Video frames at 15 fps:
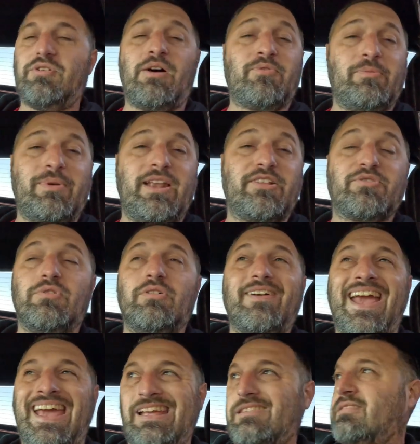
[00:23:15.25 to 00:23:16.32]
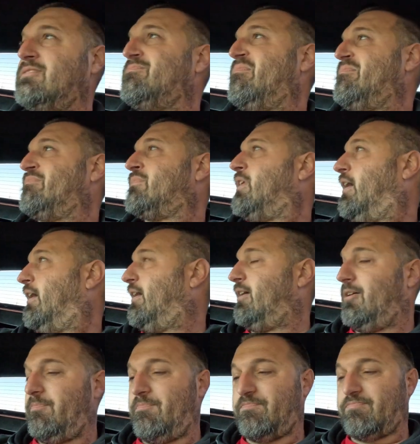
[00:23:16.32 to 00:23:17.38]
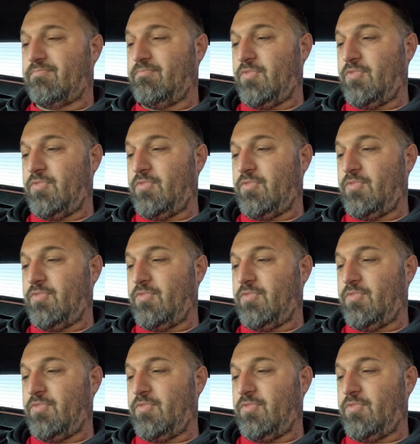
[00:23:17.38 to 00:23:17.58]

I'm going to be at a 12.8.